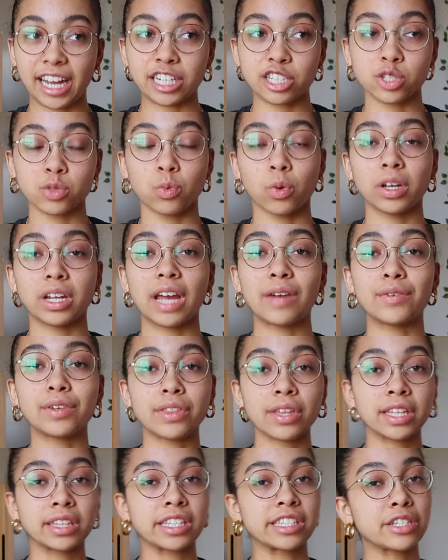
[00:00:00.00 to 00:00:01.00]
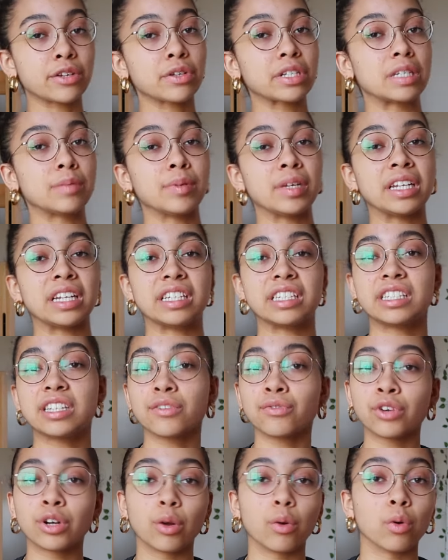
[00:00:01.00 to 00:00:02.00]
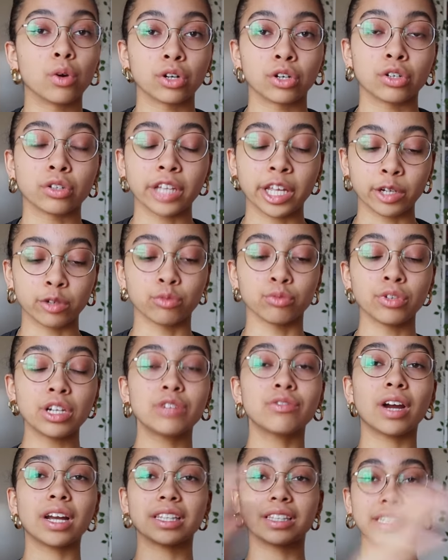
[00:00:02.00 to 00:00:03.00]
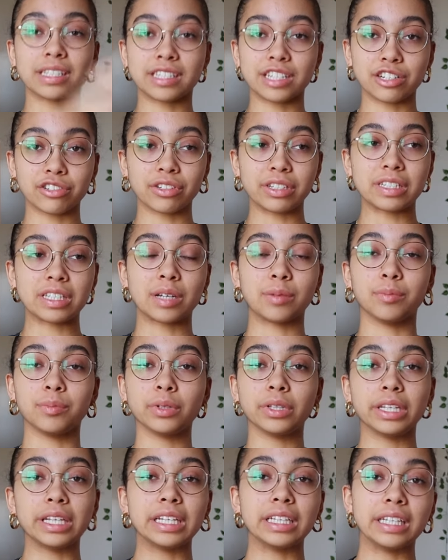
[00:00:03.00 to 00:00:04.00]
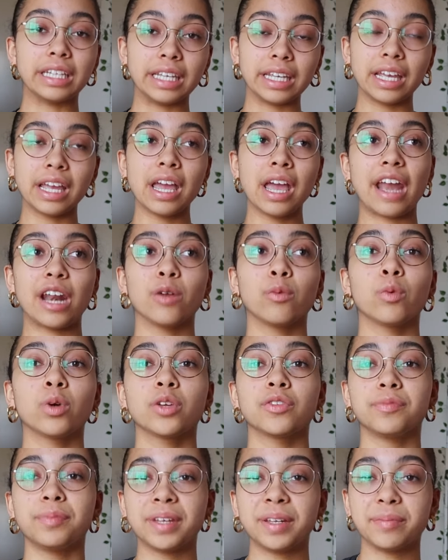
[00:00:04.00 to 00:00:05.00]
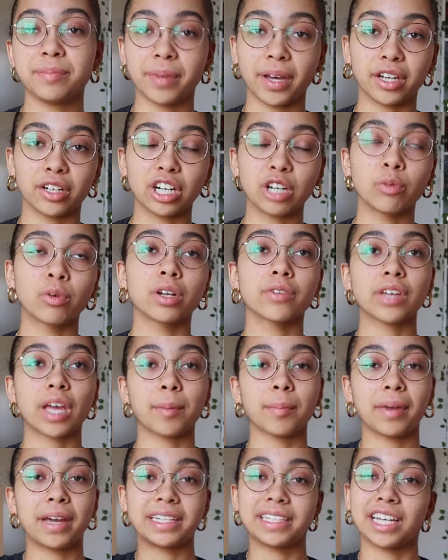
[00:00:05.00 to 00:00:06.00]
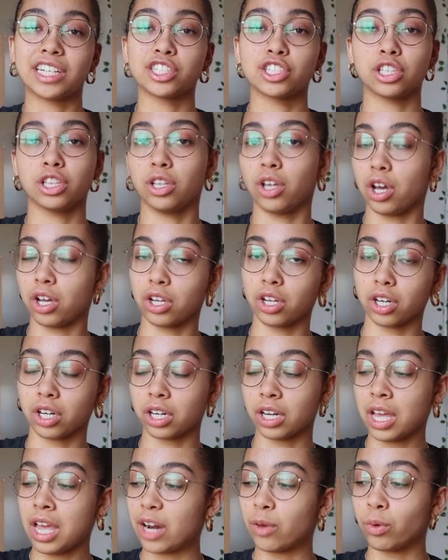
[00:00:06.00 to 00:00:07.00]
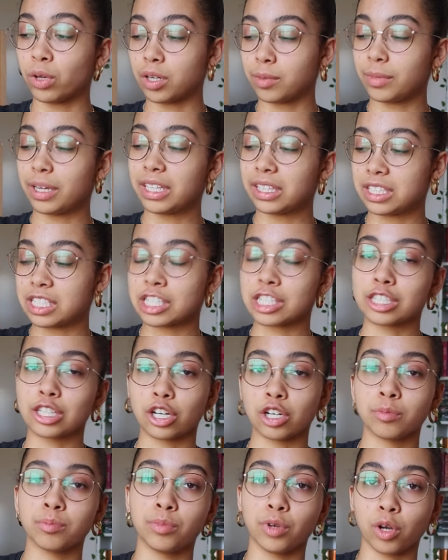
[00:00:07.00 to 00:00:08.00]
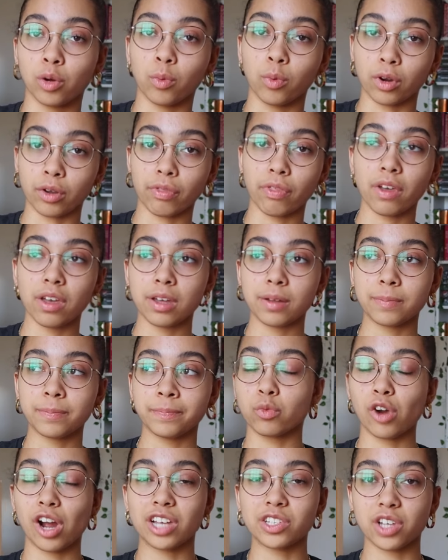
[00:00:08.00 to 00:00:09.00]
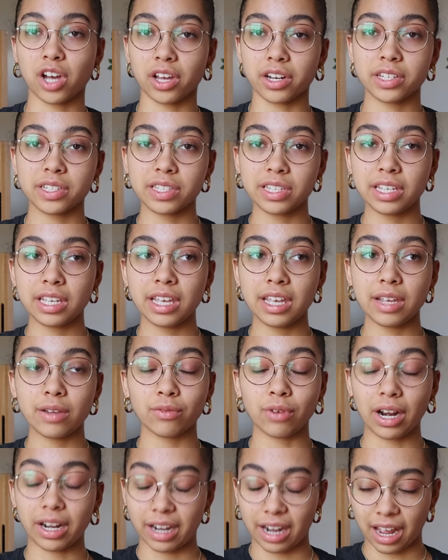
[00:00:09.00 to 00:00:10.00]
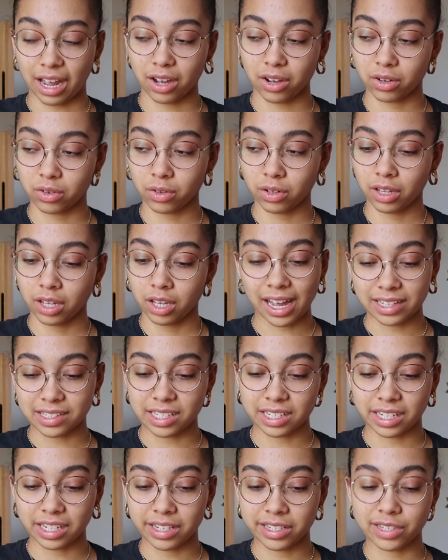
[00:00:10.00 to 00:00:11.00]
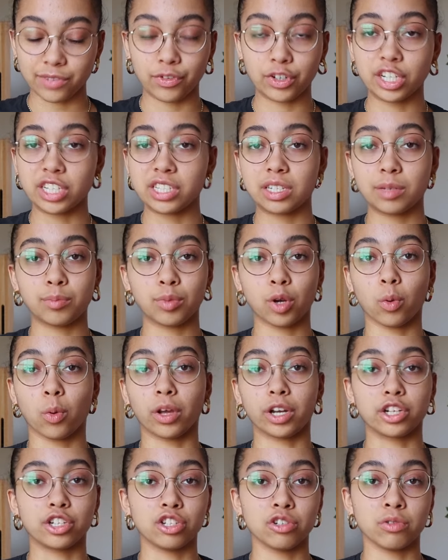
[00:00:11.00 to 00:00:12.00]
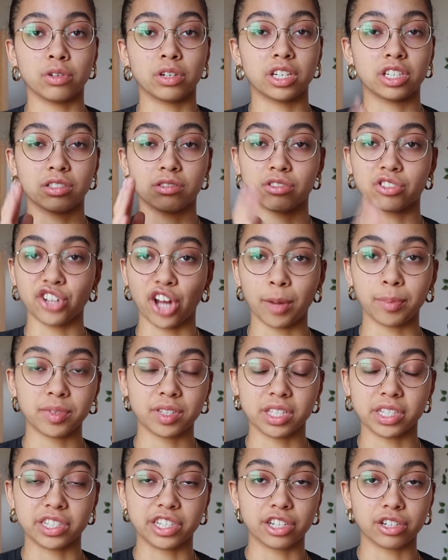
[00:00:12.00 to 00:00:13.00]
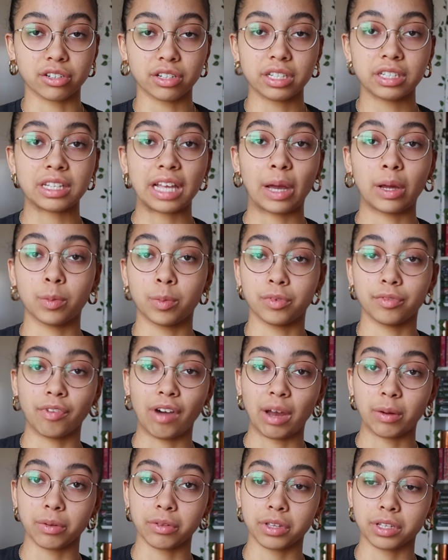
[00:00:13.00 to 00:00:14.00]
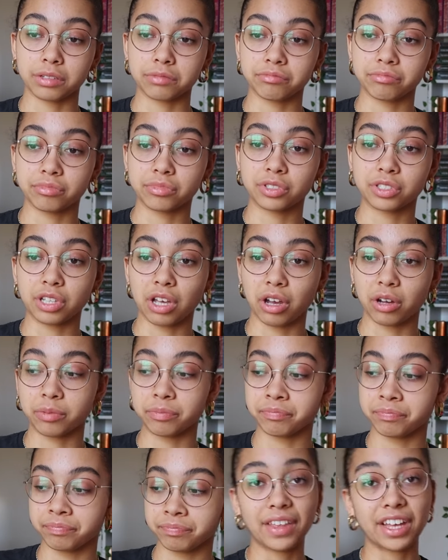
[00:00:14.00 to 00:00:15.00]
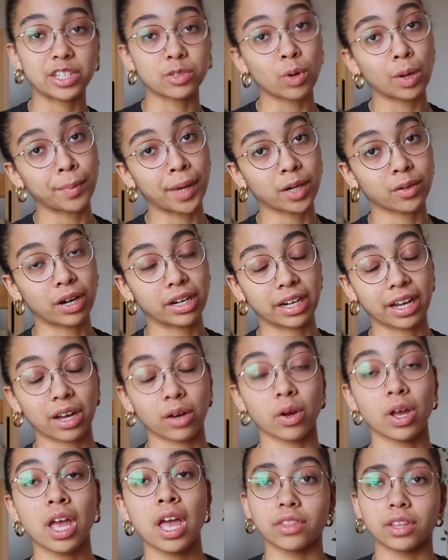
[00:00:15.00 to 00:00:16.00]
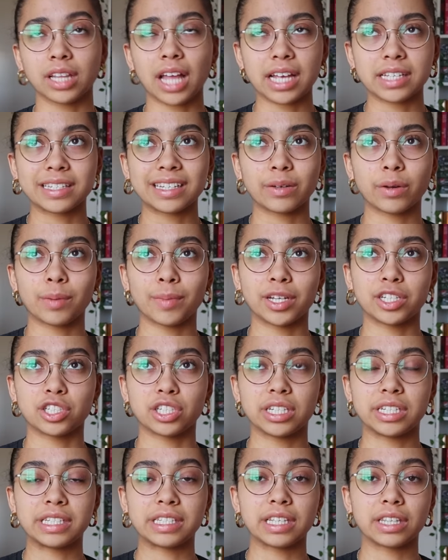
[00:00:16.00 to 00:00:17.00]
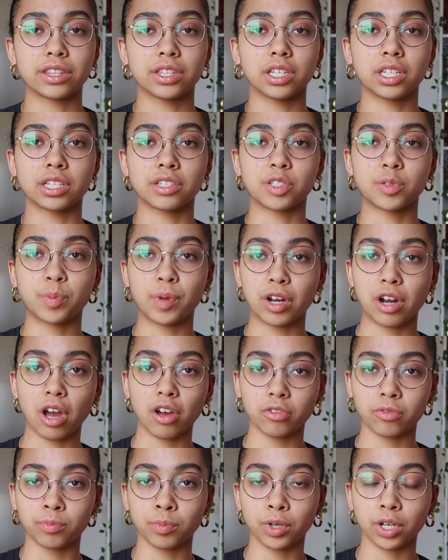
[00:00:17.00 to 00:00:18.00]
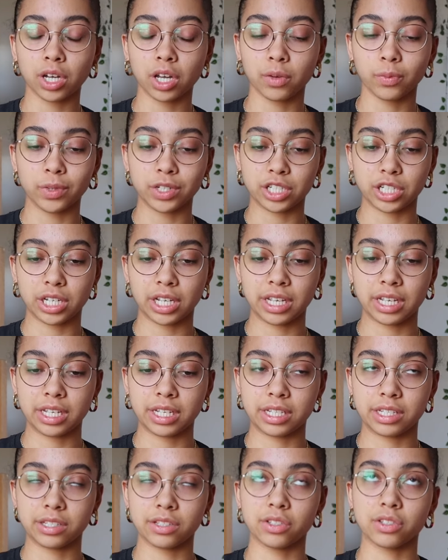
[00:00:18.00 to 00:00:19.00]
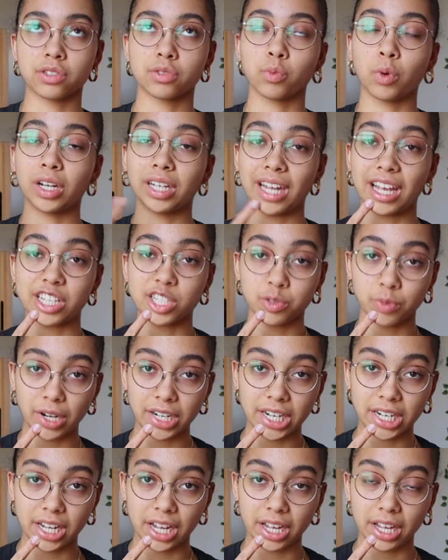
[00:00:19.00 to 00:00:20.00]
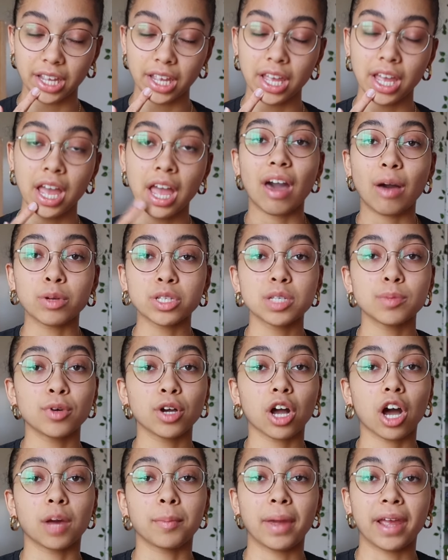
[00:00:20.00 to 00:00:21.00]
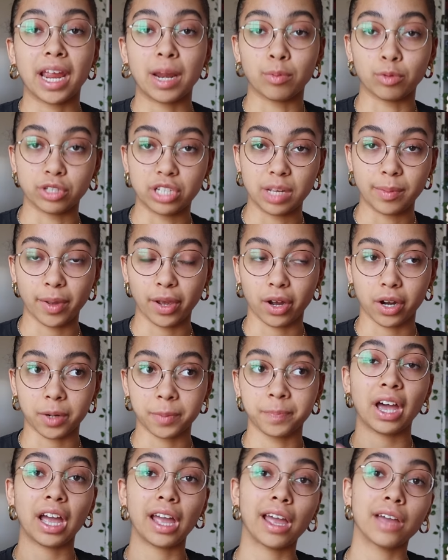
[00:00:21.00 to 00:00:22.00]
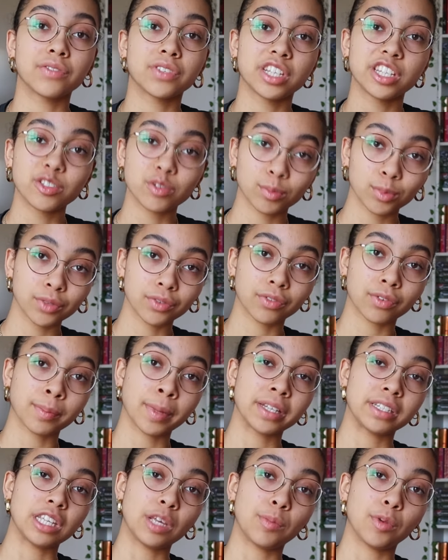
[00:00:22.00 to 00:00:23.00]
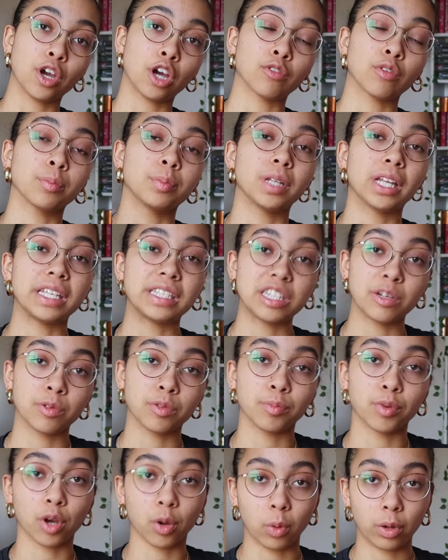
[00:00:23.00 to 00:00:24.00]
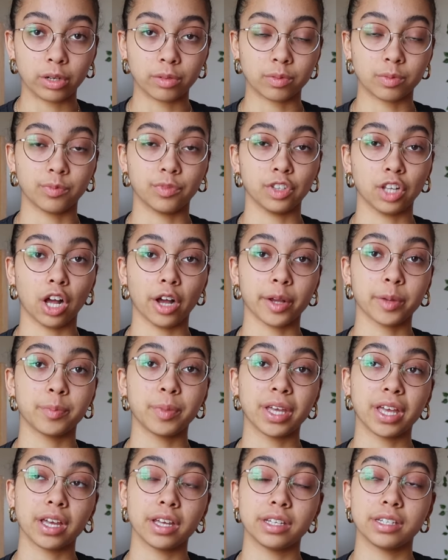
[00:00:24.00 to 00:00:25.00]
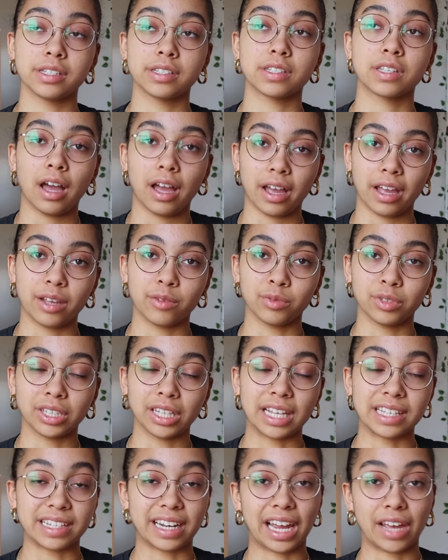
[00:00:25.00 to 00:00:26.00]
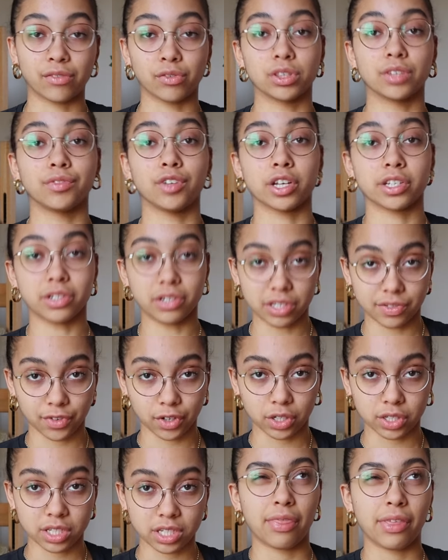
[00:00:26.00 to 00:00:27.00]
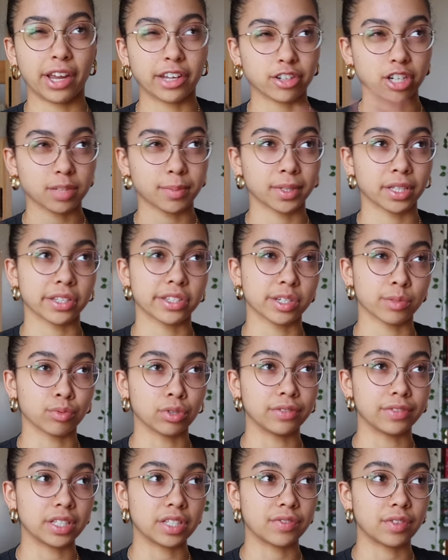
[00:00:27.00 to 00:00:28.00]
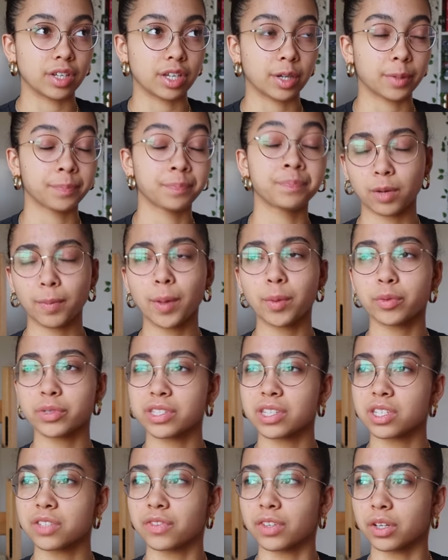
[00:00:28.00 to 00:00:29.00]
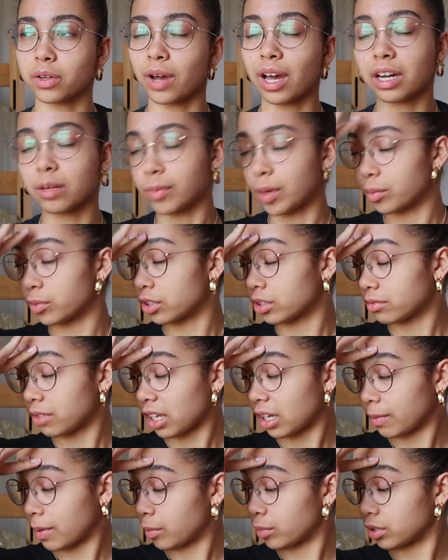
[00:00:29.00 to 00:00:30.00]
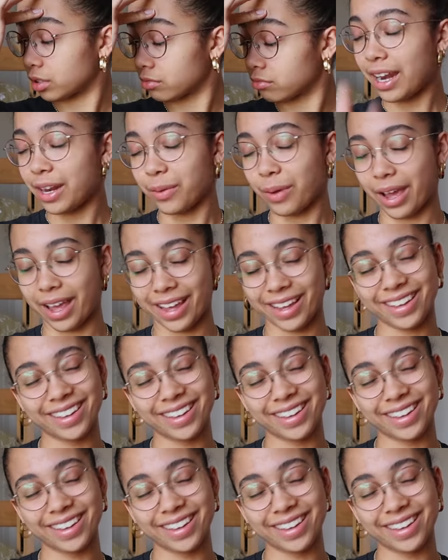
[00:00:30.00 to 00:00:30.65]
I just want everything in the series to be in a different order, like rewrite the series completely, and it would have been better. It would have kept my attention longer, and it would have made this 3rd book worth it. Whereas honestly, right now, as it is, if we just did book 1 and 2 and stopped the series, I would have been fine with it. So that's where I'm at right now. The last thing I want to mention is that the spin-off book, which is One Last Rainy Day, that was the book on my April TBR. I have since removed it from my TBR and replaced it with book 1 from Flock because I realized that I had to read the Flock series first. I think I talked about this in a previous video. Or maybe it was this video. I don't remember. Anyway.